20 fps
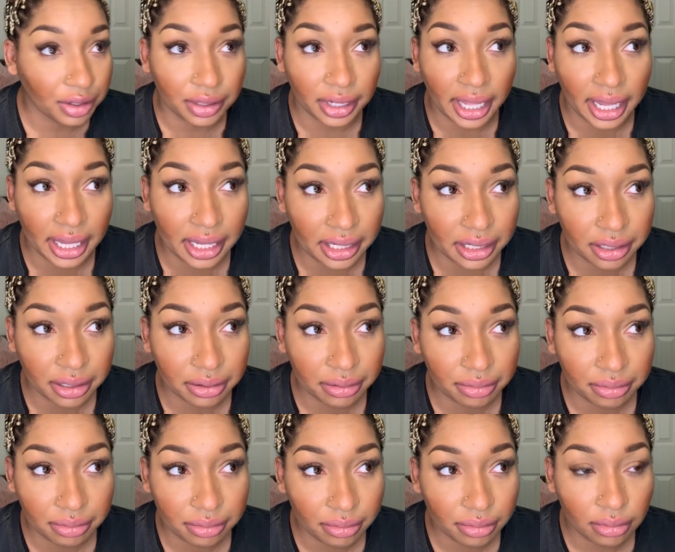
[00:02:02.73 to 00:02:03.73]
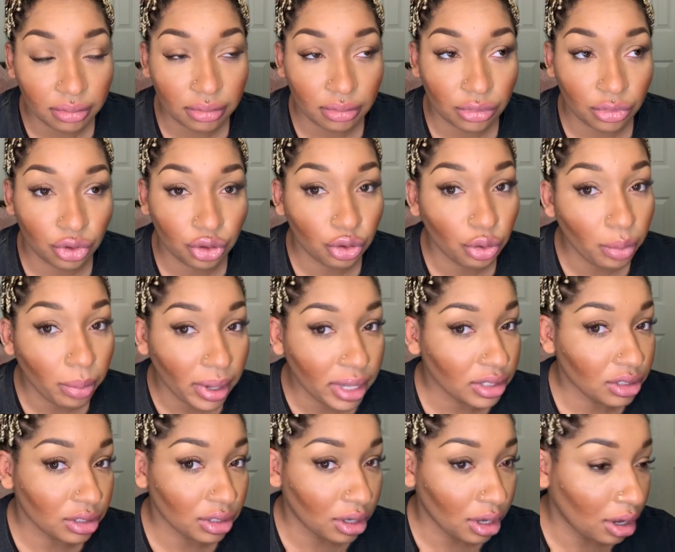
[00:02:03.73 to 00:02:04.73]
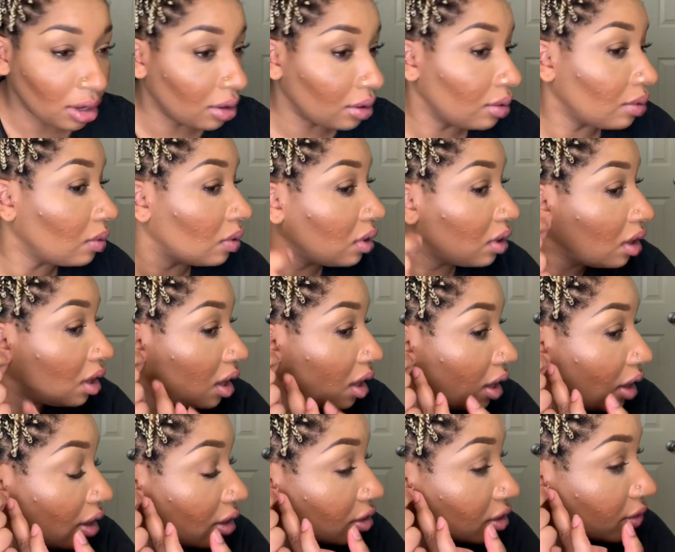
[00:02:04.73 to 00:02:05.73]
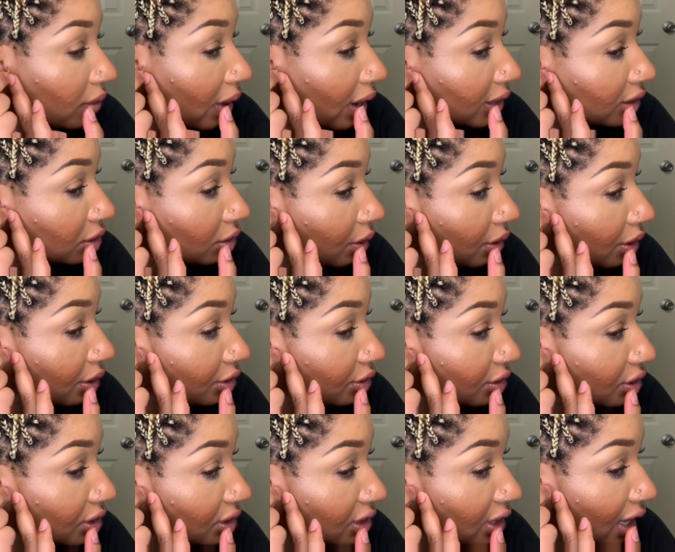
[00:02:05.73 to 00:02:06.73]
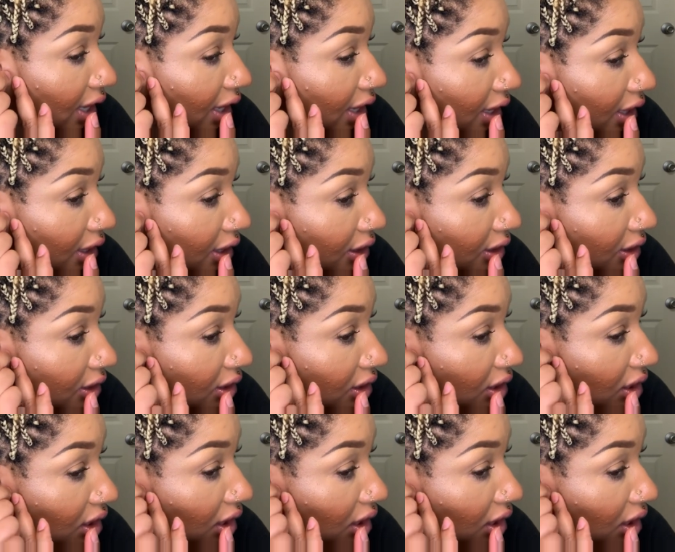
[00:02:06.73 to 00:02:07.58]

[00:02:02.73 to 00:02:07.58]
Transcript: like two months ago. So I don't understand.